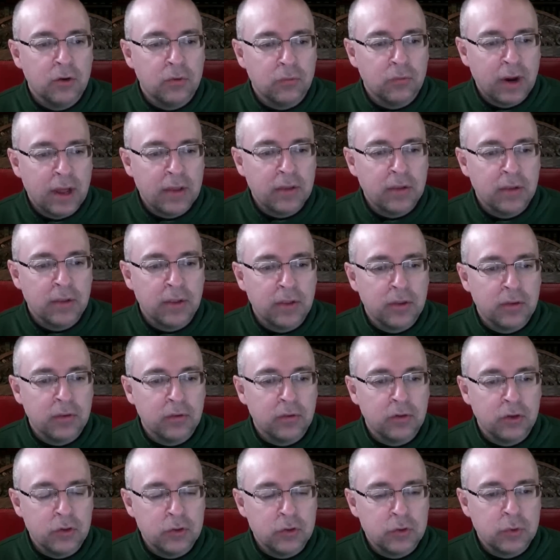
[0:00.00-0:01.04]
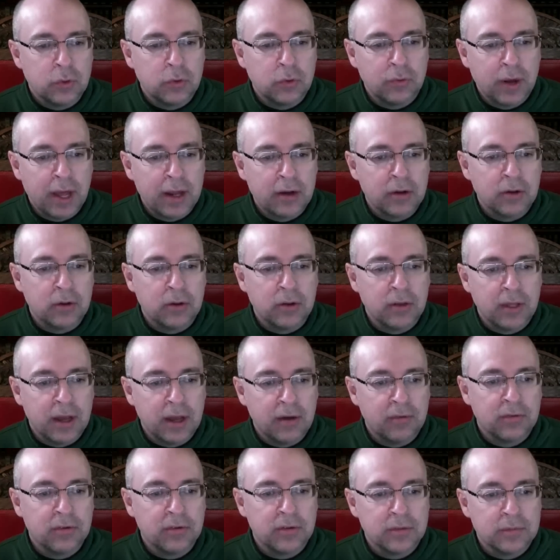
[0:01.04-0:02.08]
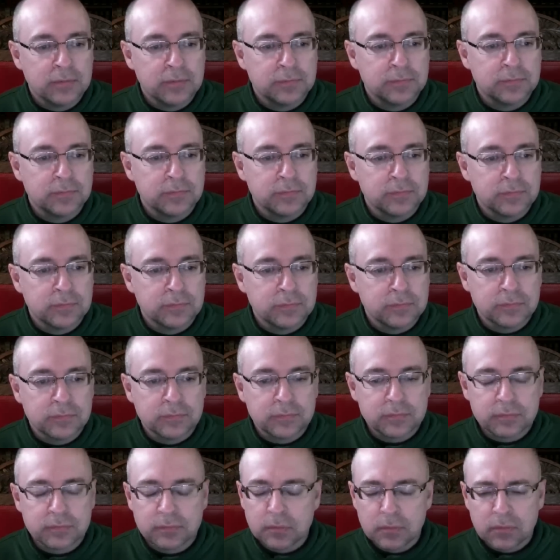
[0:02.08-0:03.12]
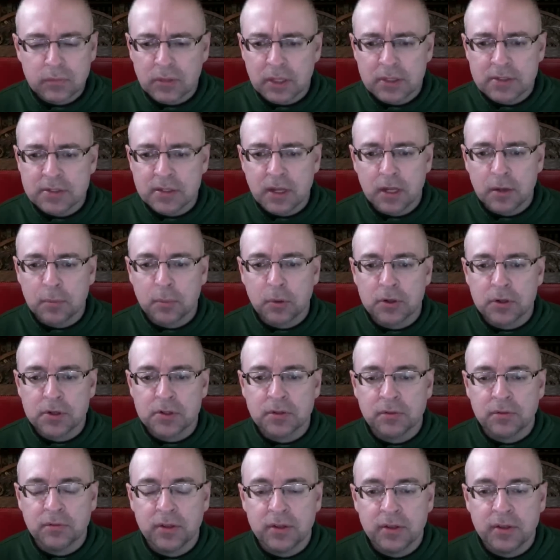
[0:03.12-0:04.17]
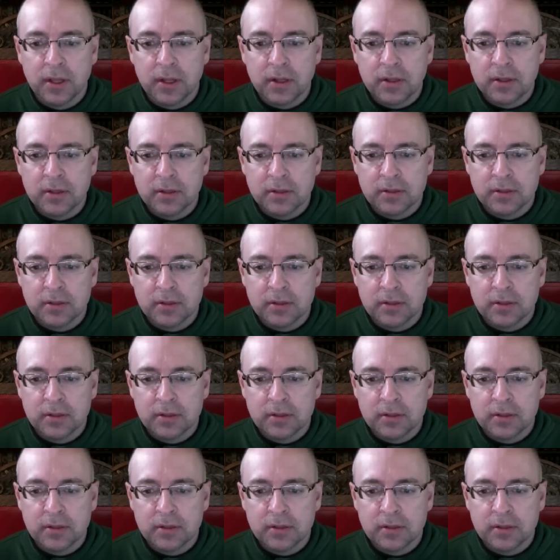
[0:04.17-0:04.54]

rather than the usual radical left. It's not a personal vendetta.